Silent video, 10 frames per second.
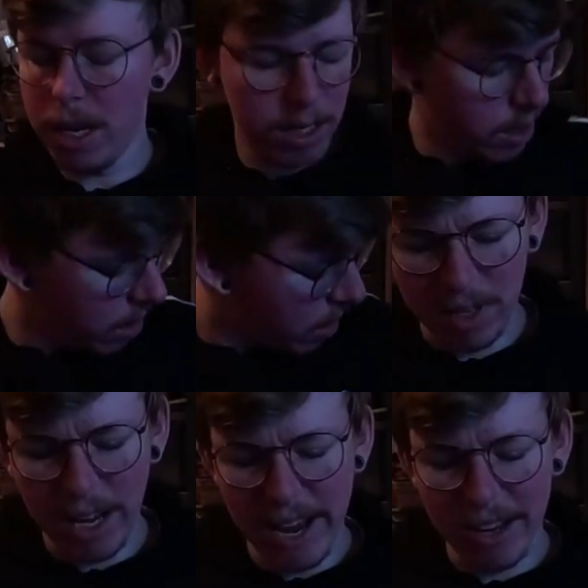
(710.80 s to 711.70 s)
Yes,
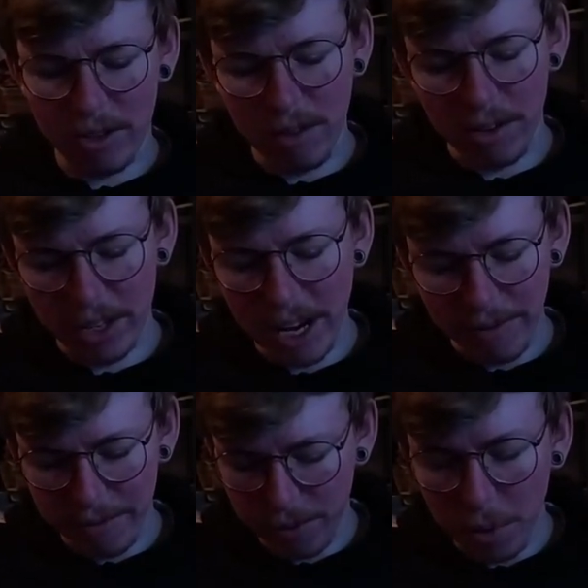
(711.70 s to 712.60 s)
so yes, I can't see
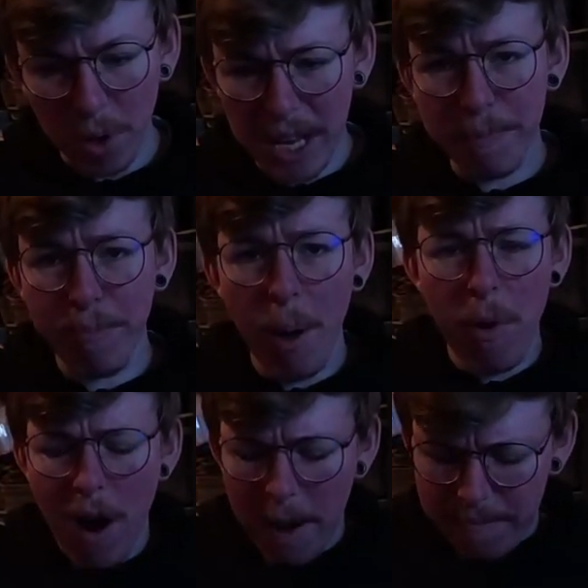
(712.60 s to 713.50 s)
anything through all this
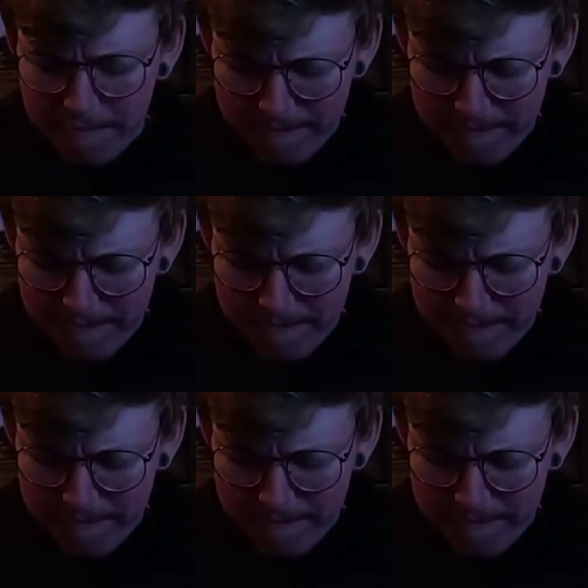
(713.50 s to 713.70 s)
bubble wrap.